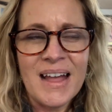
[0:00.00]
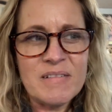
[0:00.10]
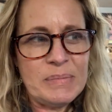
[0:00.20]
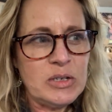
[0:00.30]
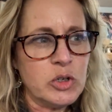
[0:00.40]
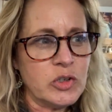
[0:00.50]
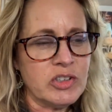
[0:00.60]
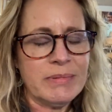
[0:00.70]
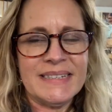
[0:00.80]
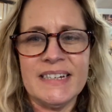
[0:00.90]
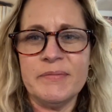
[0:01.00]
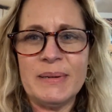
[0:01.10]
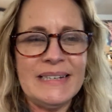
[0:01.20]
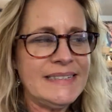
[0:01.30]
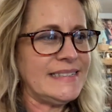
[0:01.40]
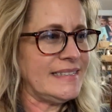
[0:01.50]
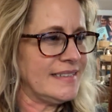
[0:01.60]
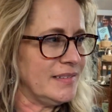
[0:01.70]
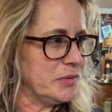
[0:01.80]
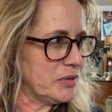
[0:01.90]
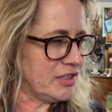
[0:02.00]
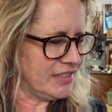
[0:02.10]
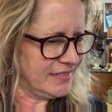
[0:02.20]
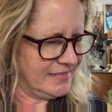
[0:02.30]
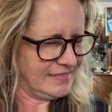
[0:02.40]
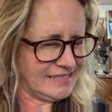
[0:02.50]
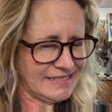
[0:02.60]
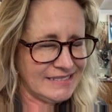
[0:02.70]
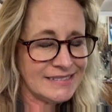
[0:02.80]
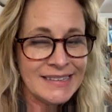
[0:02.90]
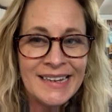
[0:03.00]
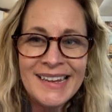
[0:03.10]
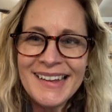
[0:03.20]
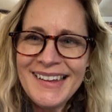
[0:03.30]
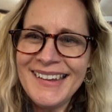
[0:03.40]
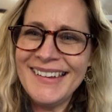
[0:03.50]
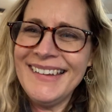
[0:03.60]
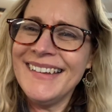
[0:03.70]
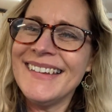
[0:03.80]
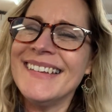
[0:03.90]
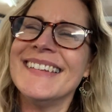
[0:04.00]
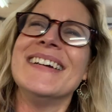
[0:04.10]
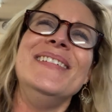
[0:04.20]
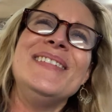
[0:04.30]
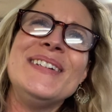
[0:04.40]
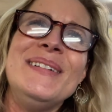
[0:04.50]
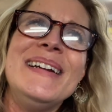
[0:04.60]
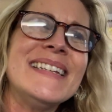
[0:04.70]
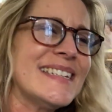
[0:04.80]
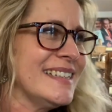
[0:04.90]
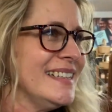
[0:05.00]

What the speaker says: been torturing myself by listening to the auction. Don't do it.